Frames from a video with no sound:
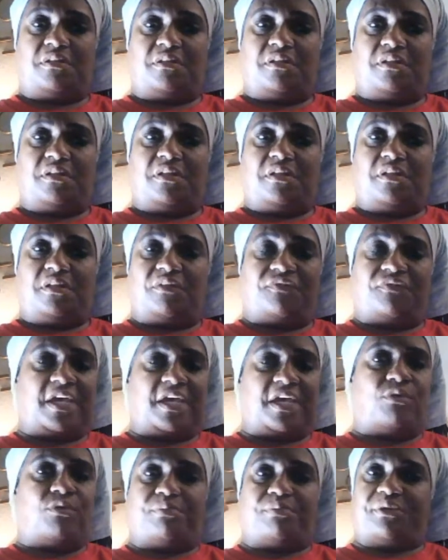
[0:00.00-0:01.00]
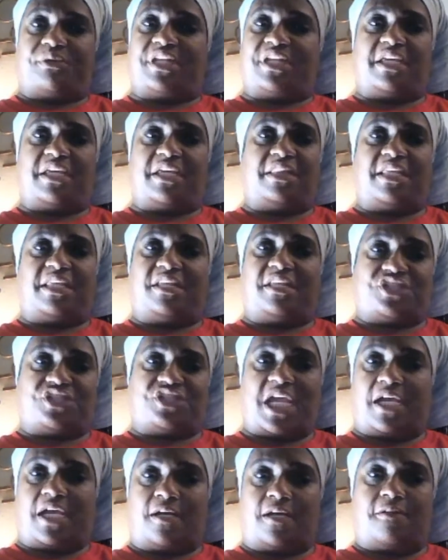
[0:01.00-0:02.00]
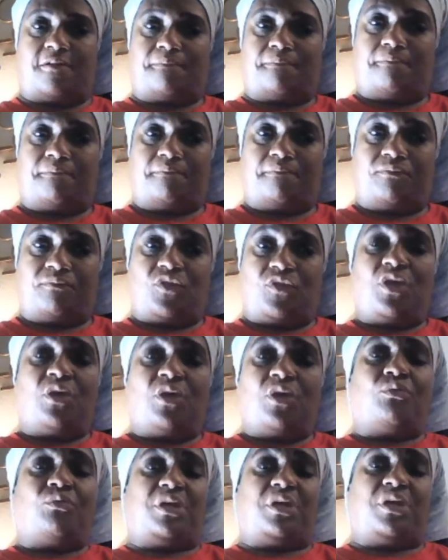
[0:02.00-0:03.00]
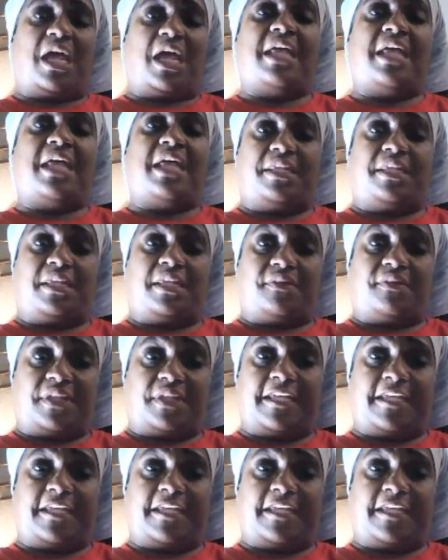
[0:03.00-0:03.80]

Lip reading: if I don't protect that child. When I did that